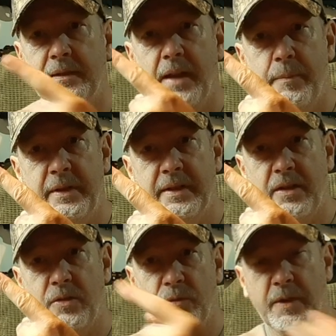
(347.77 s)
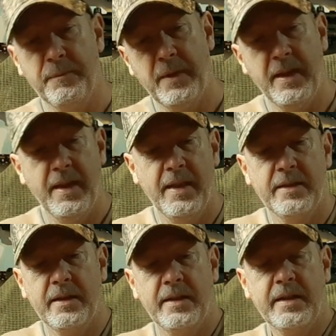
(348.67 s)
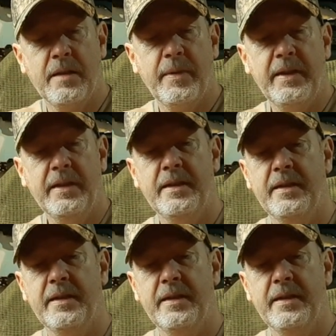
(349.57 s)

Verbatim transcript: up in that corner. So there's going to be